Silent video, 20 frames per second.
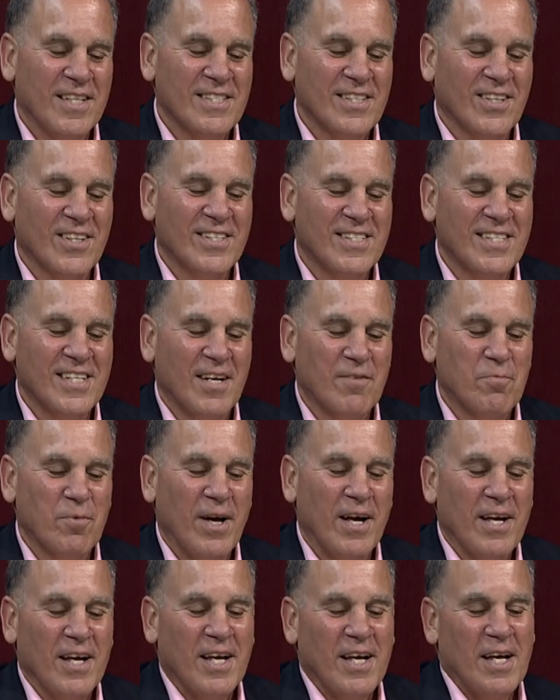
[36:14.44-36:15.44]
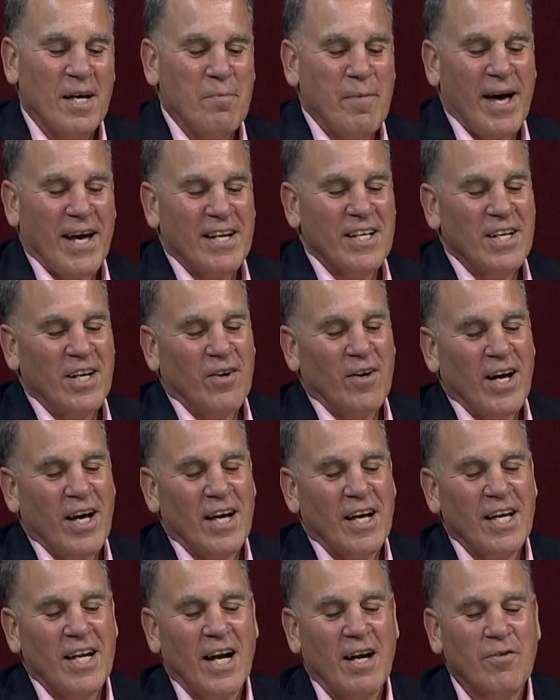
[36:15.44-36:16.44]
good stuff, Brett. Matt, you know,
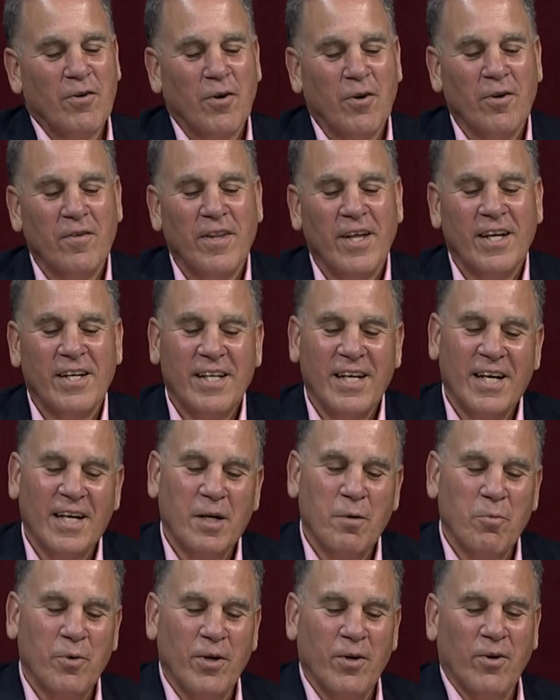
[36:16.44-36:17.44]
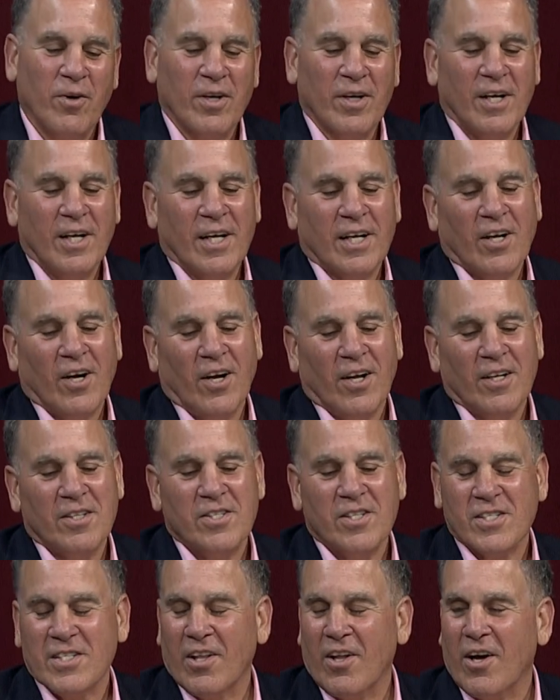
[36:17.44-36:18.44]
and I've heard that Cabrillo College
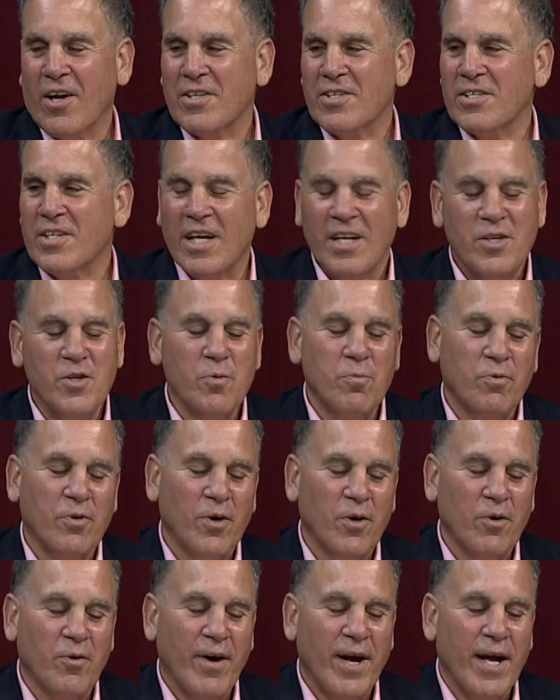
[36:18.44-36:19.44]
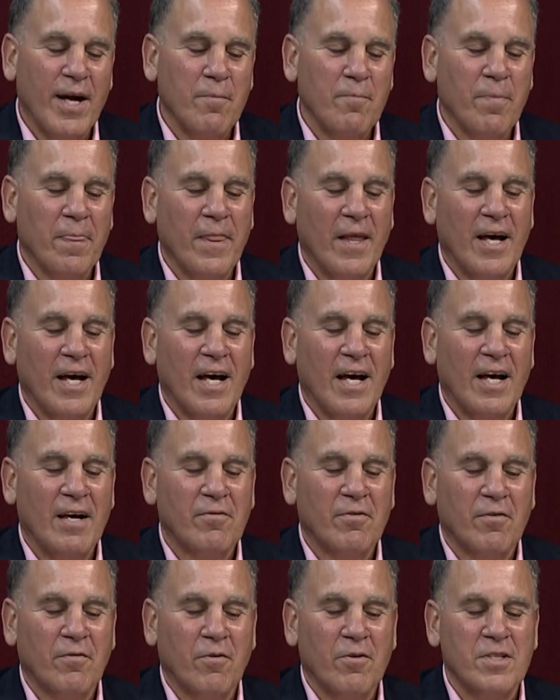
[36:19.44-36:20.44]
has launched a new program
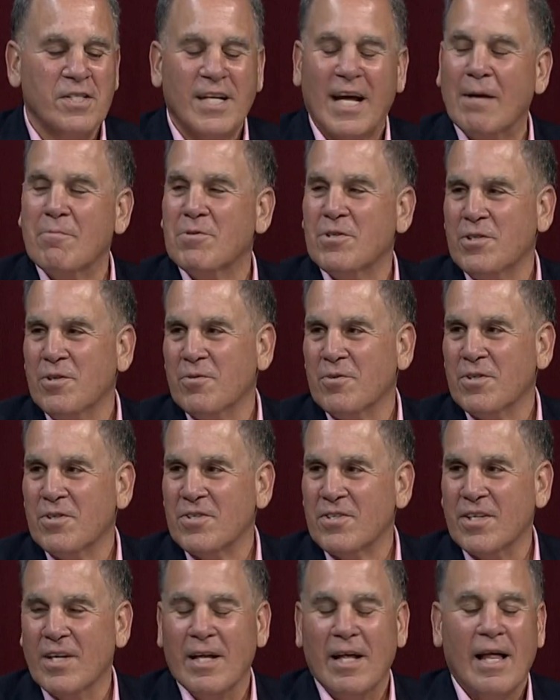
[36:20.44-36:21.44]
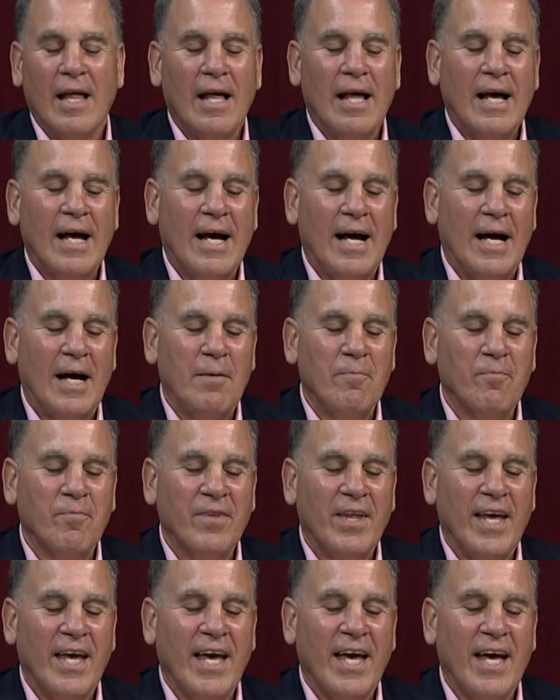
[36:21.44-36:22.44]
for first-time students.
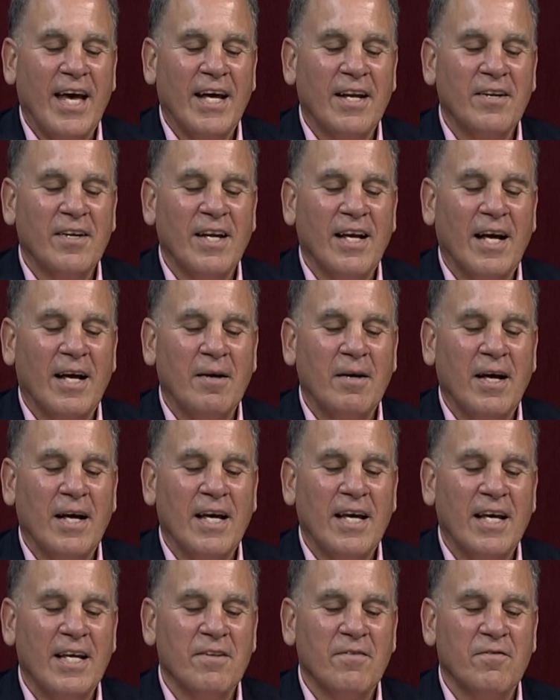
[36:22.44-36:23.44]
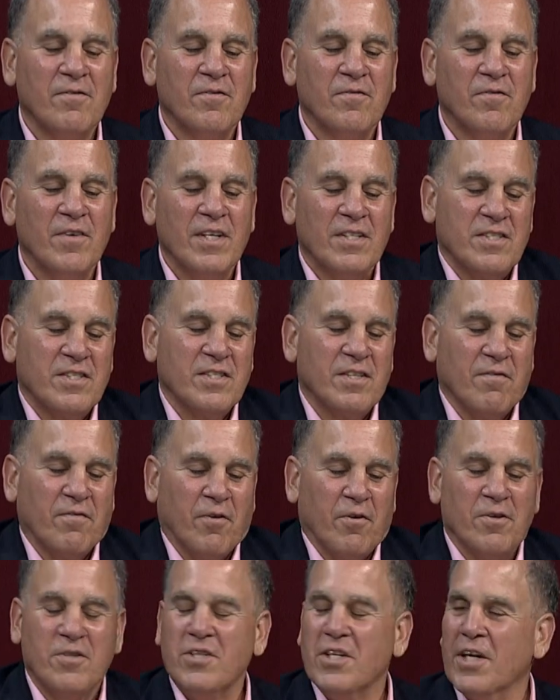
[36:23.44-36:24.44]
Yeah. It's the
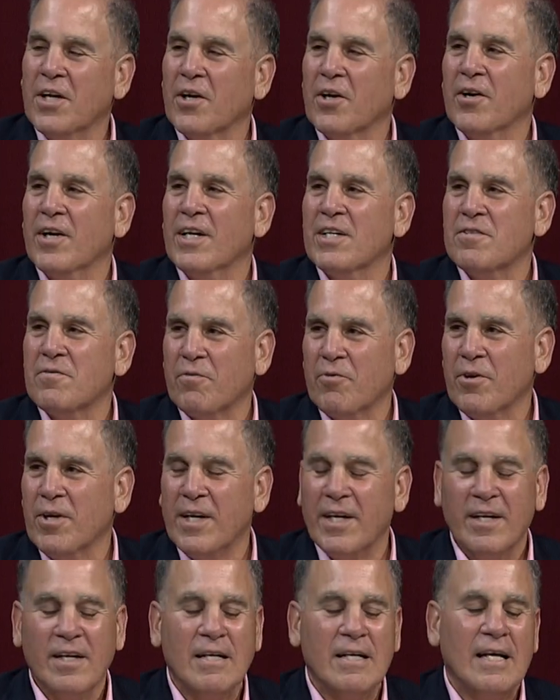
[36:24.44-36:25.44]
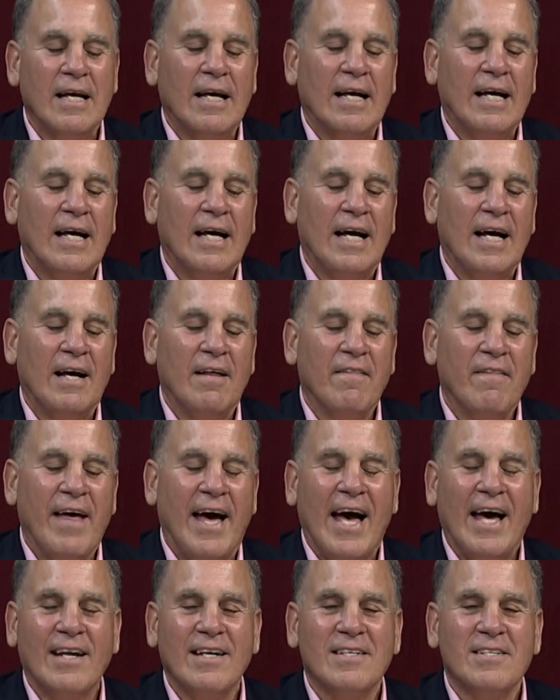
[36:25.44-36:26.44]
first year is free.
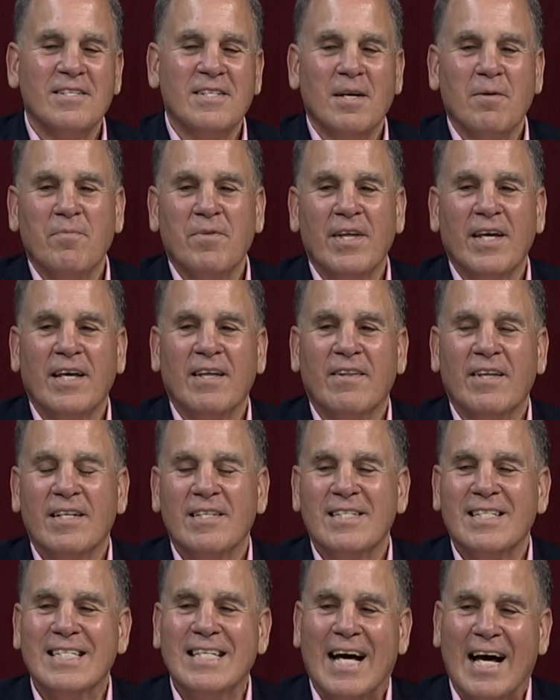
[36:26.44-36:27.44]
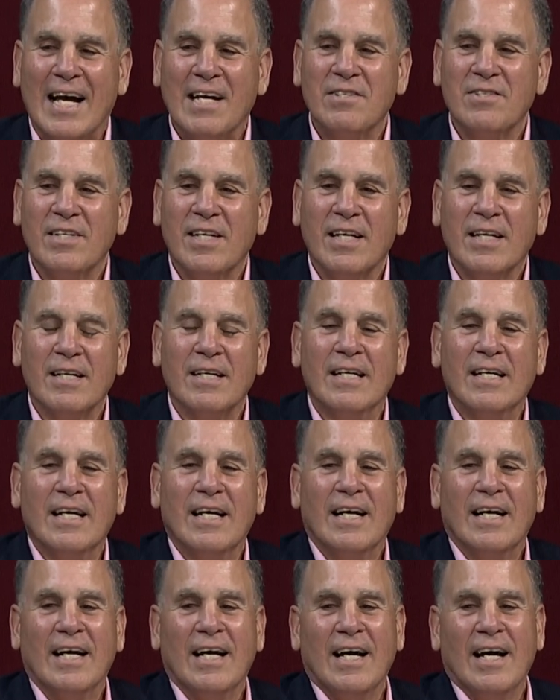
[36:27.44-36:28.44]
That is something that is enticing,
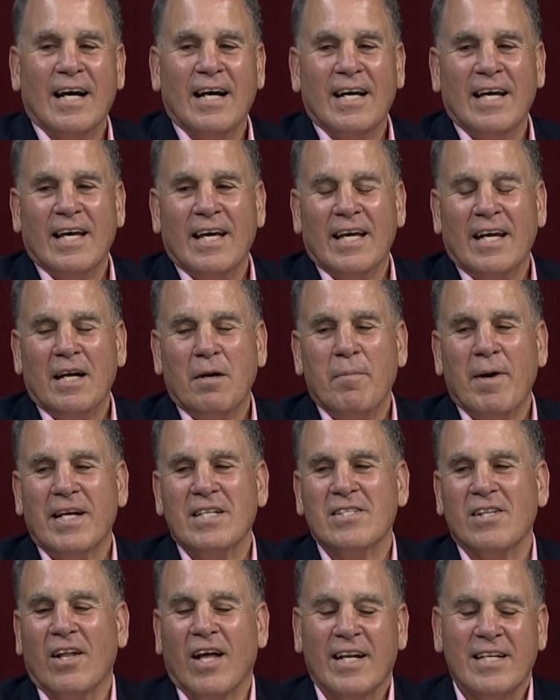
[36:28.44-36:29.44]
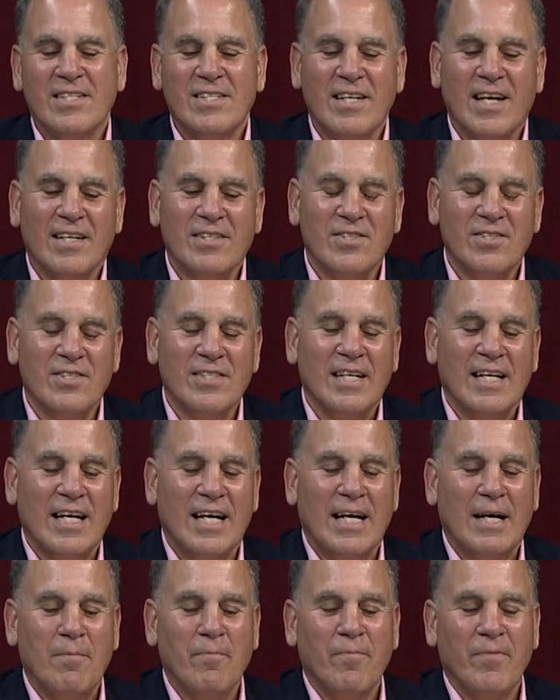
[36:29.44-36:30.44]
and it makes a lot of sense.
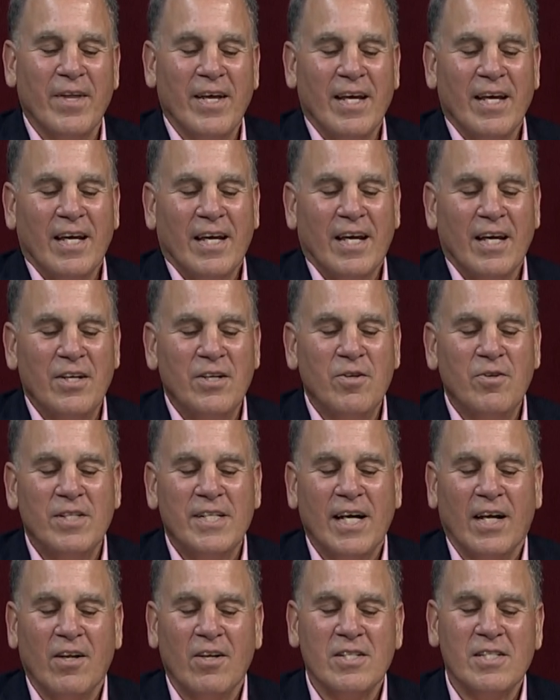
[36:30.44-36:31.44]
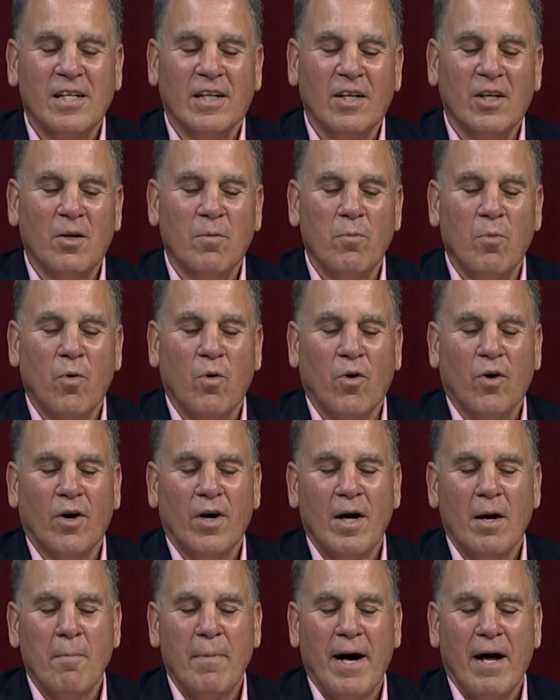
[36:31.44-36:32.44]
Can you tell us a little more
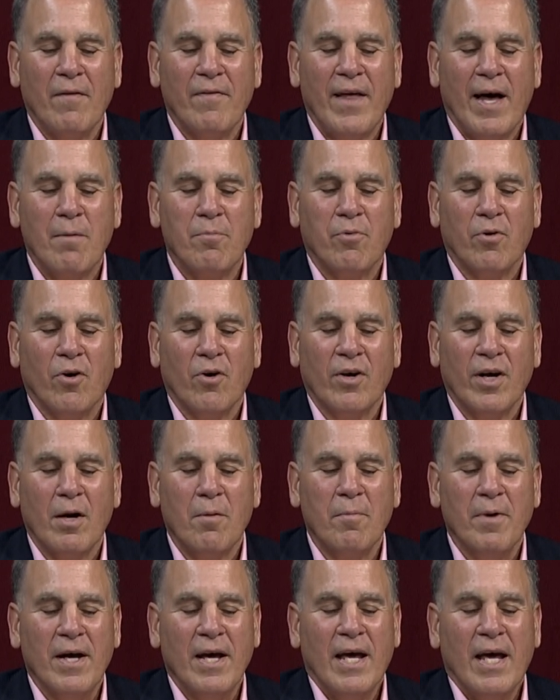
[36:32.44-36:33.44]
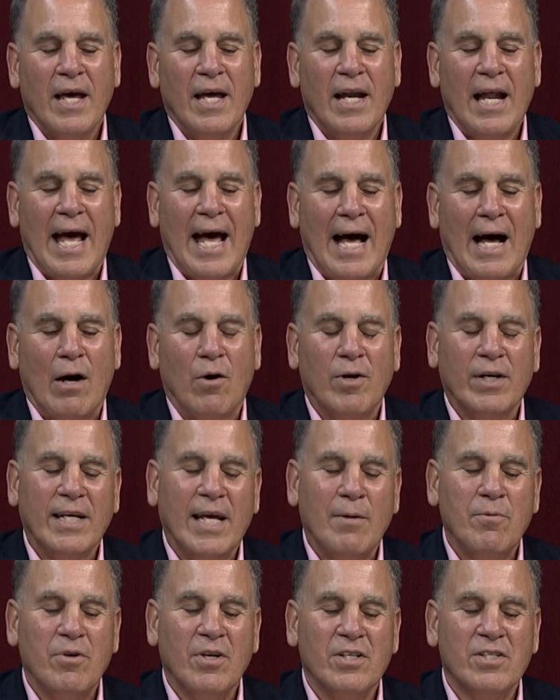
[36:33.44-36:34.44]
about that program and how it
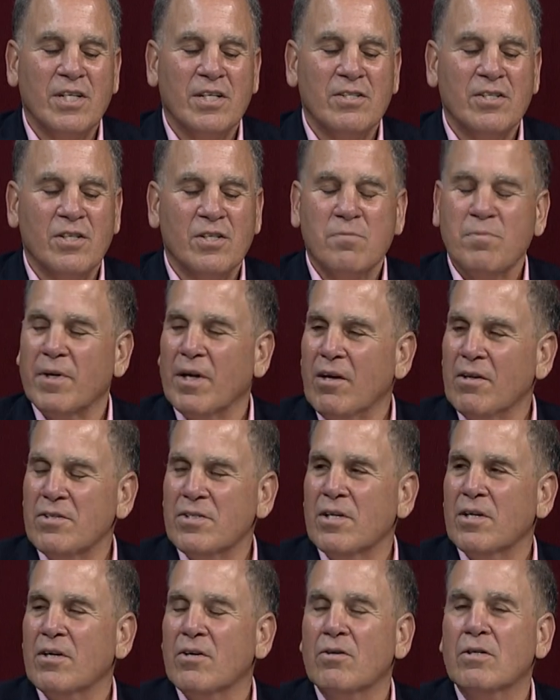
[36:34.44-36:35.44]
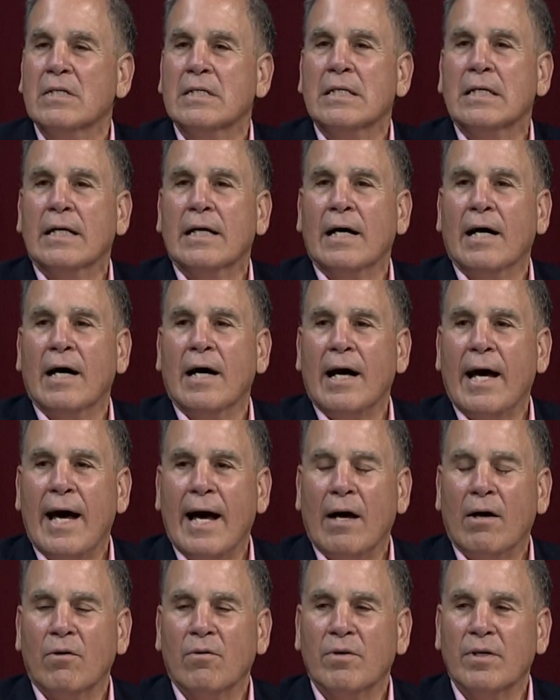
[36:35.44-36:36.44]
came to existence, but also
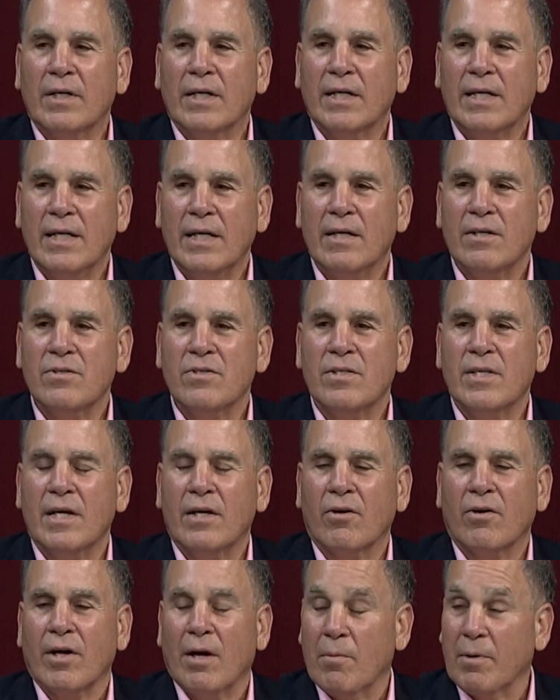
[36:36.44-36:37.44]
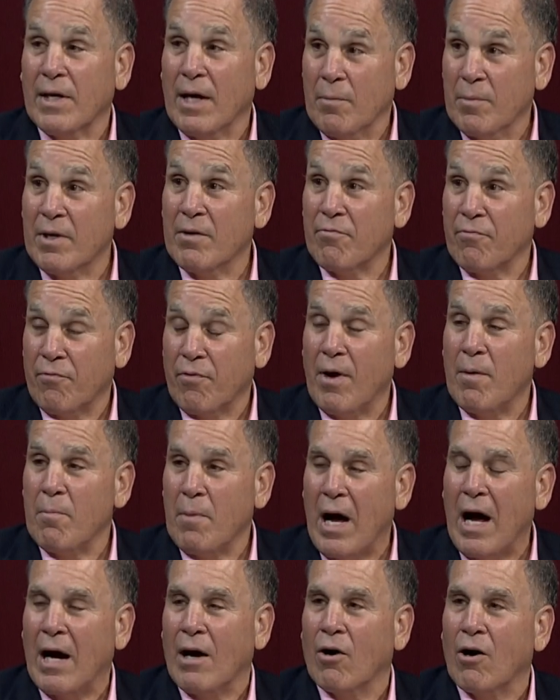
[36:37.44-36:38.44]
how kids that are coming from
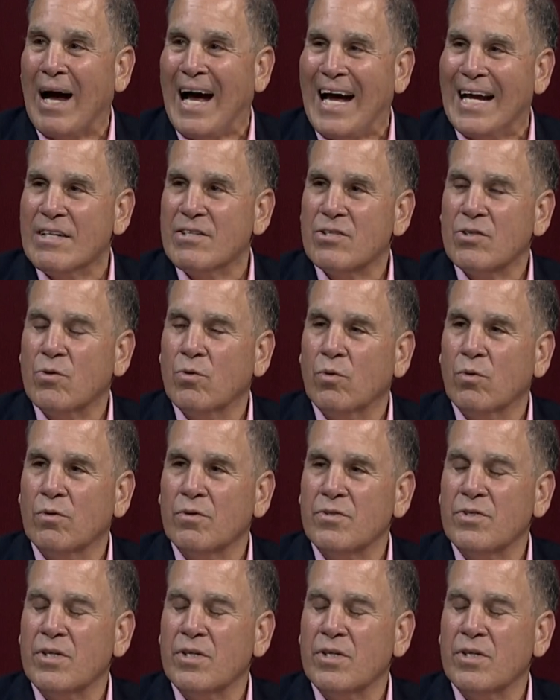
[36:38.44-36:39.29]
our high schools,